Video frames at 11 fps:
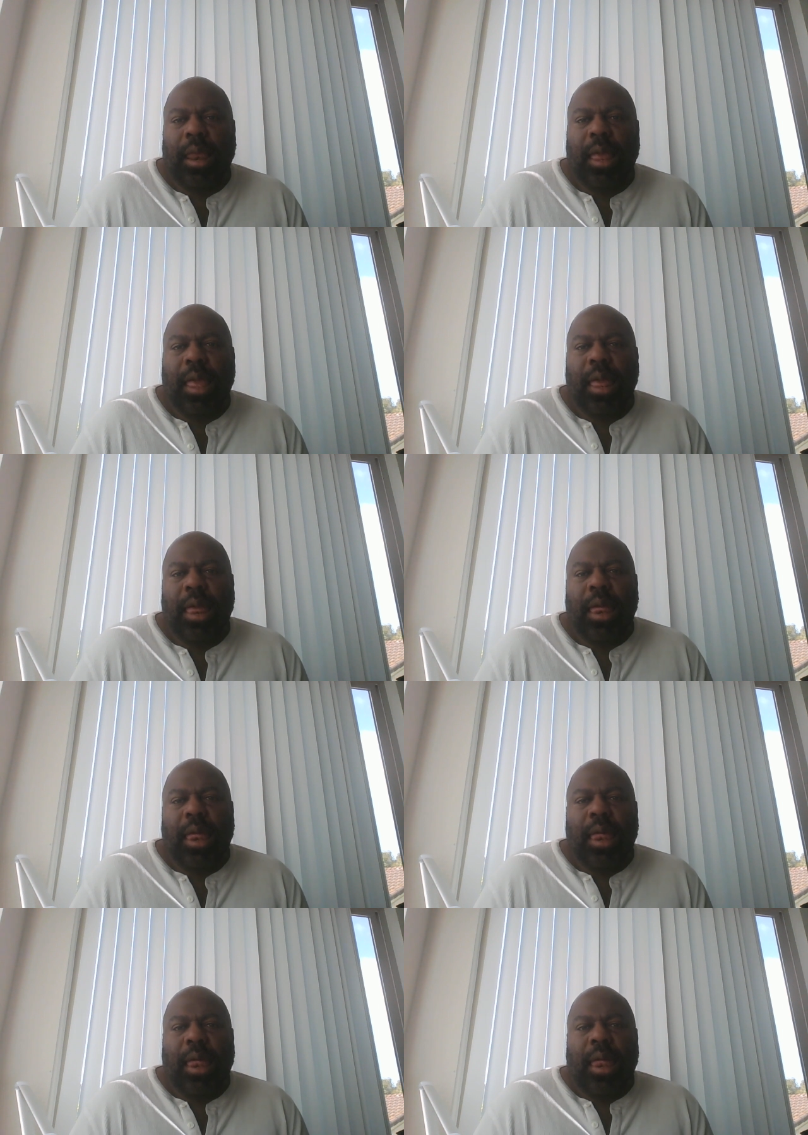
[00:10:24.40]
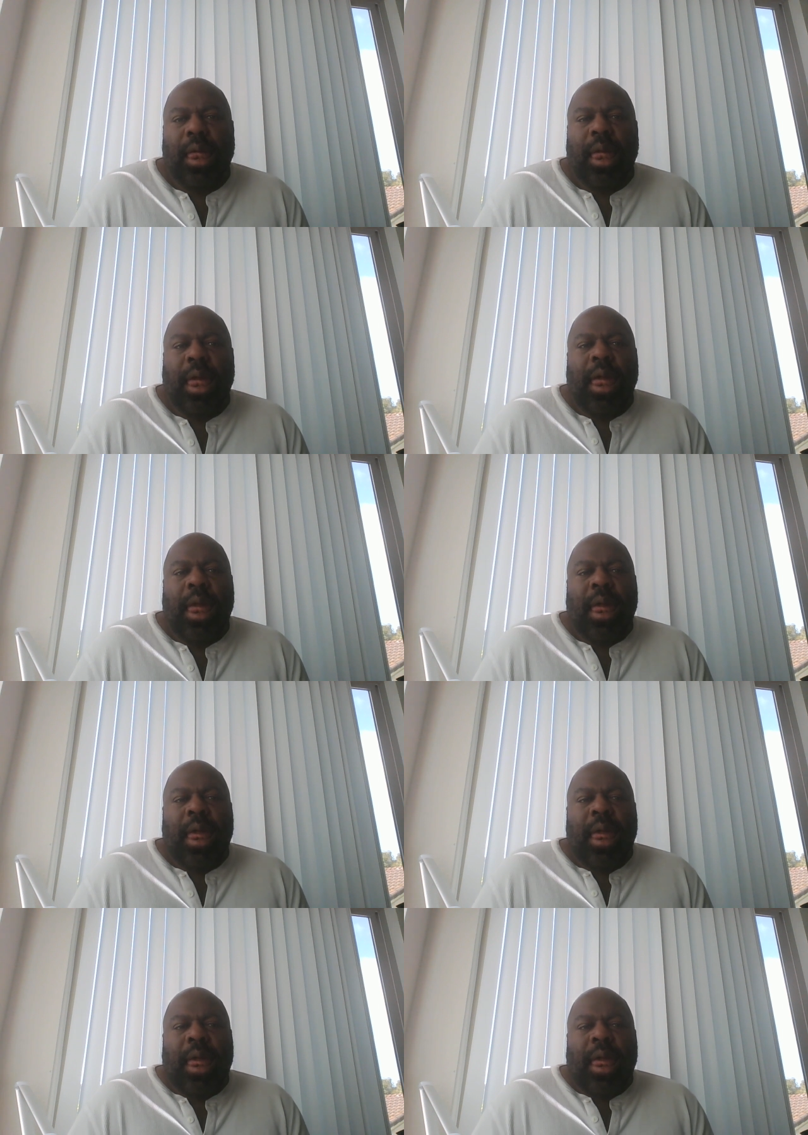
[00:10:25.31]

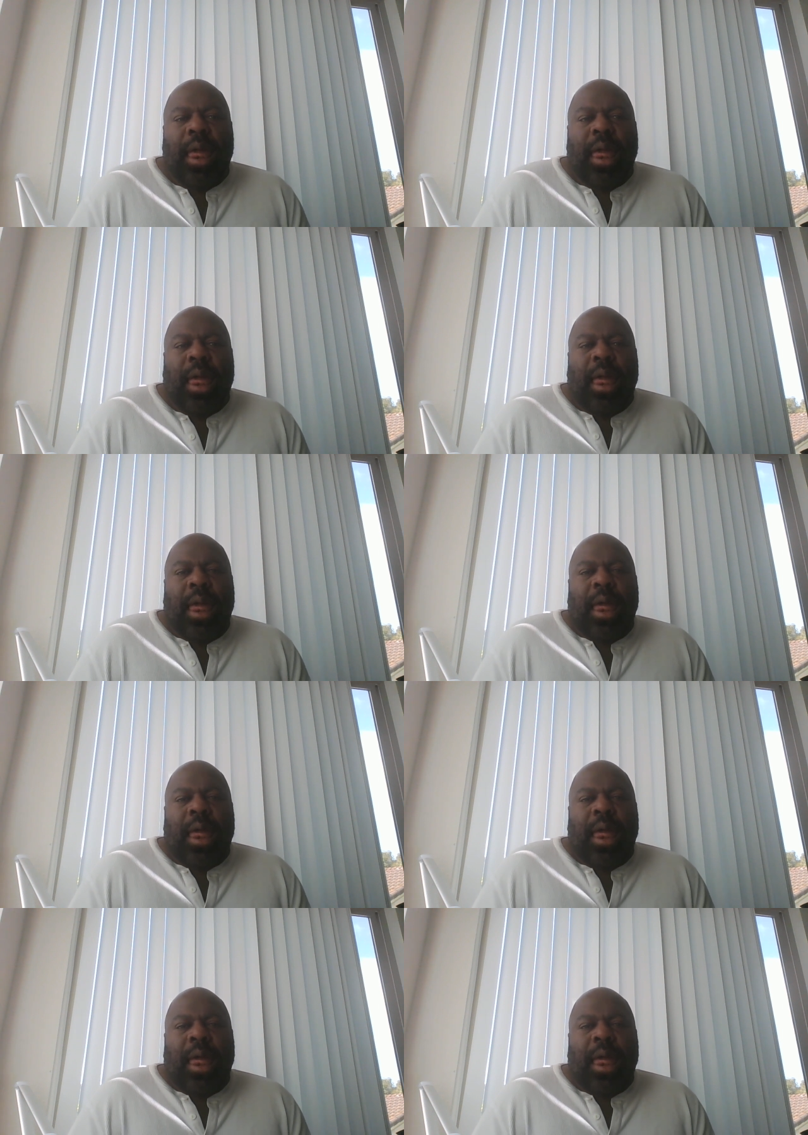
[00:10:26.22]
Nobody speaks.